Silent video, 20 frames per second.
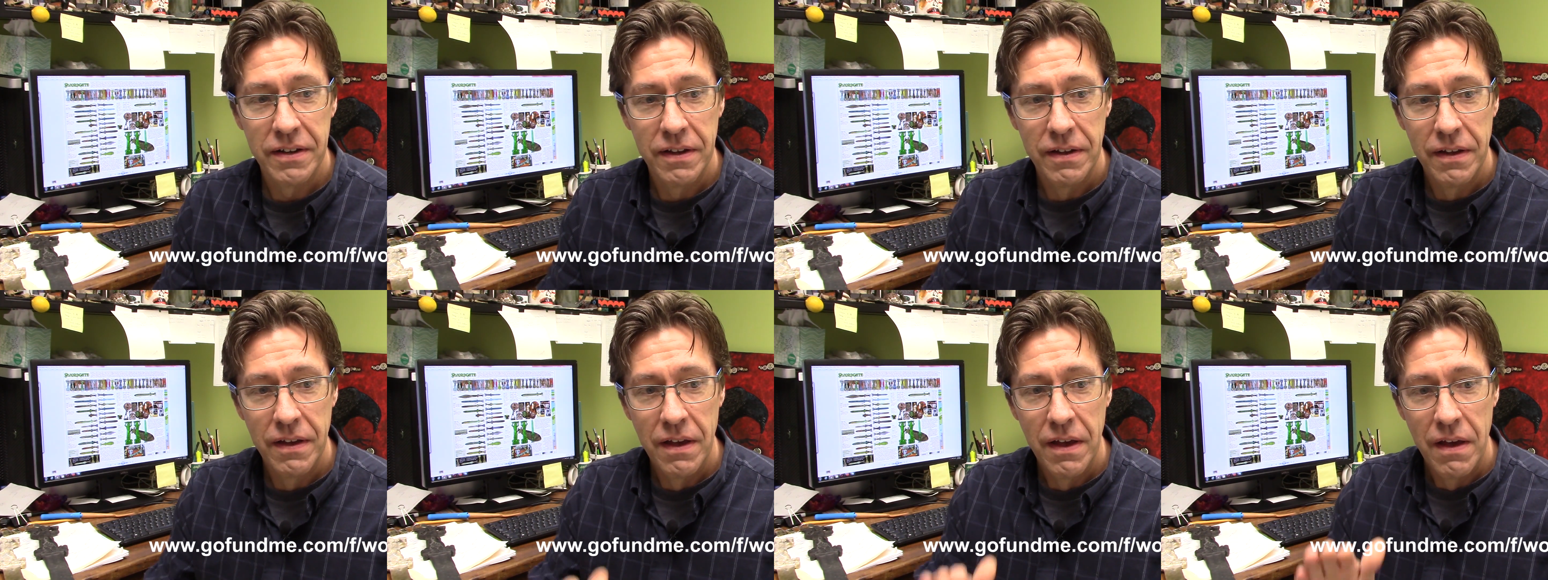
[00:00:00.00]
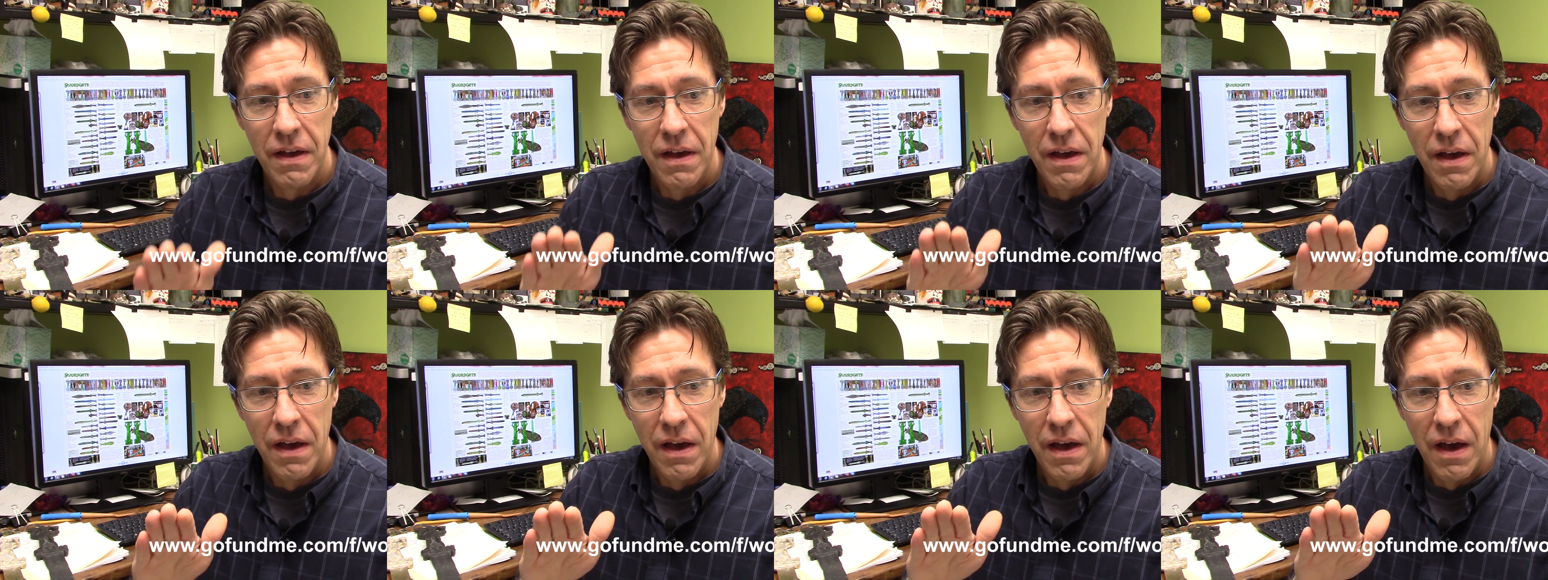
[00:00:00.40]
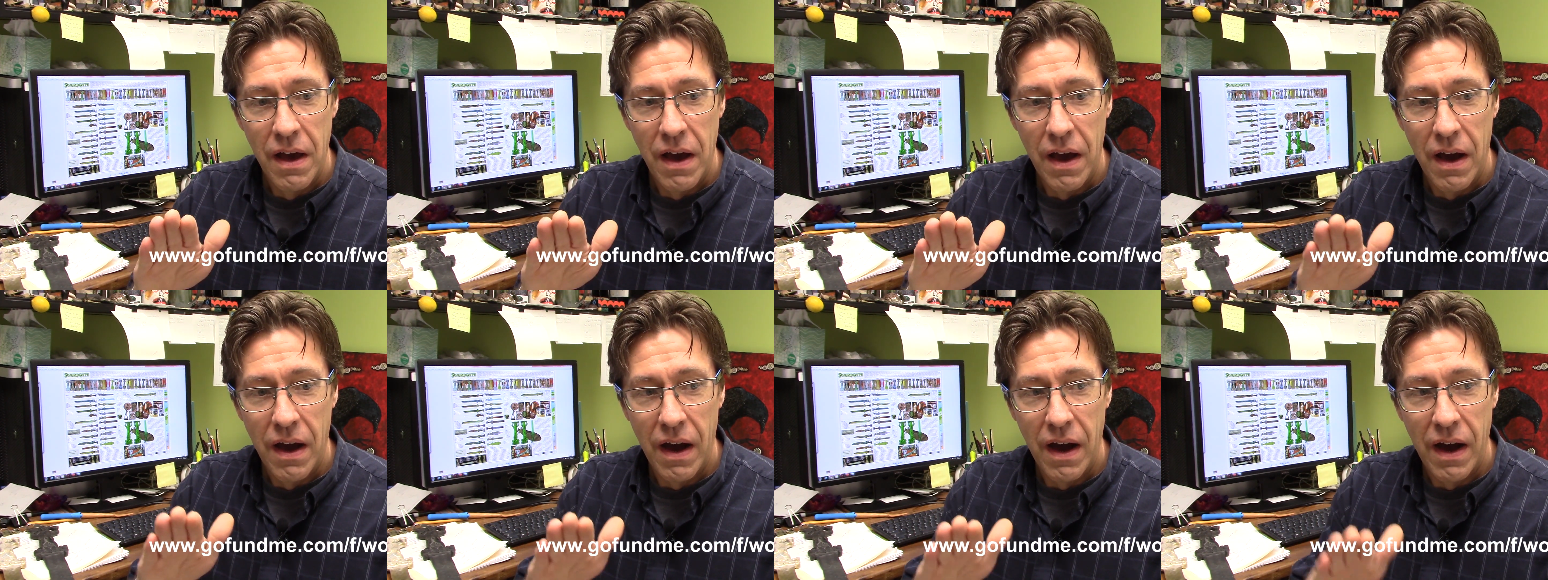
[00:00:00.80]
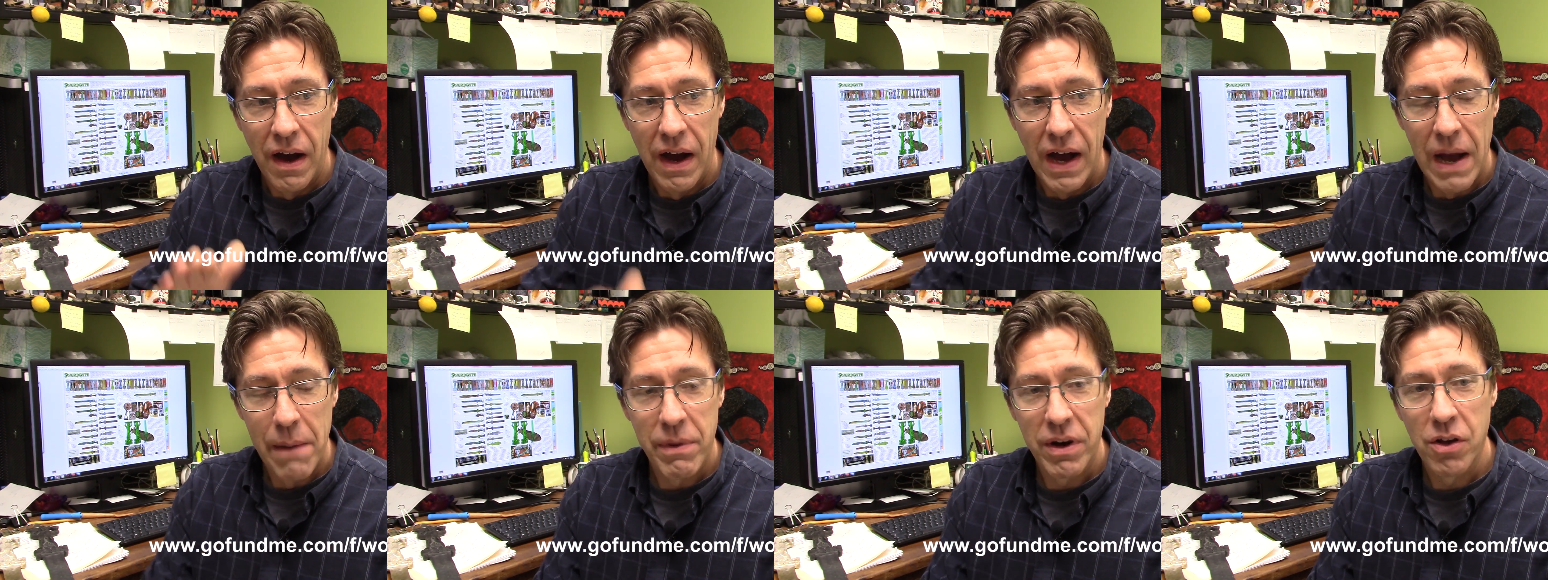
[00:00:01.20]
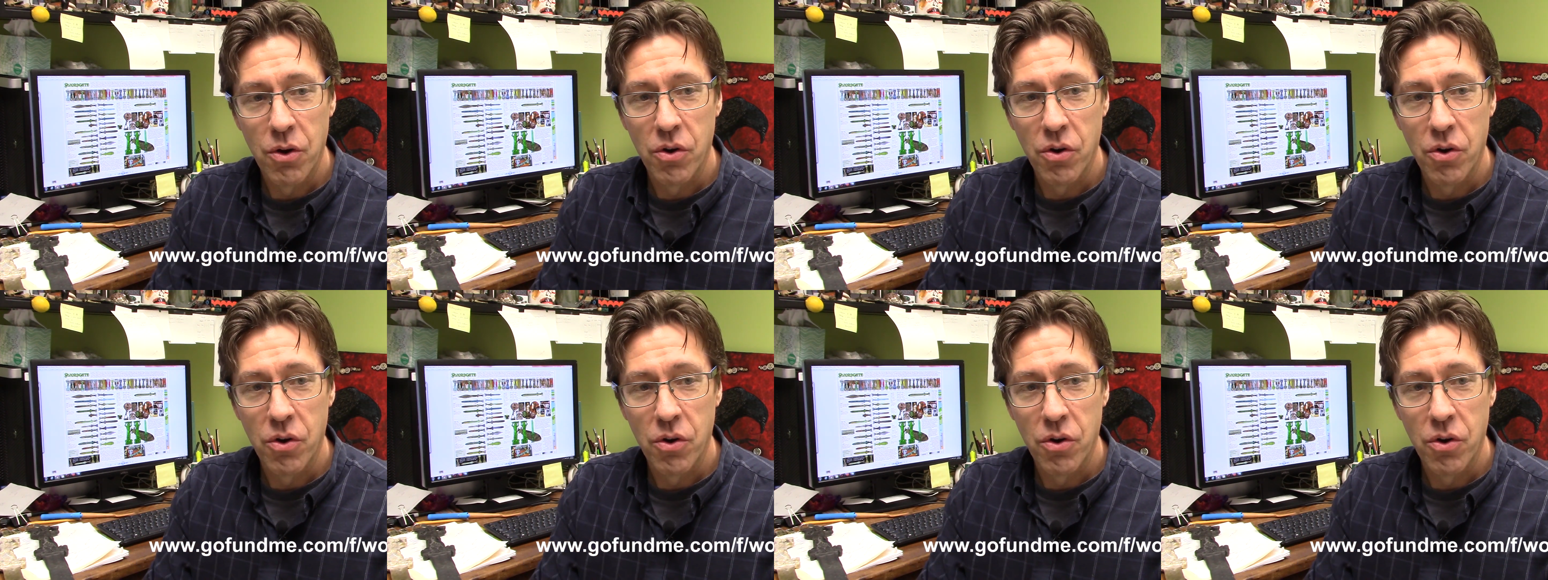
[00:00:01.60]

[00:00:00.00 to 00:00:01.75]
I'm going to go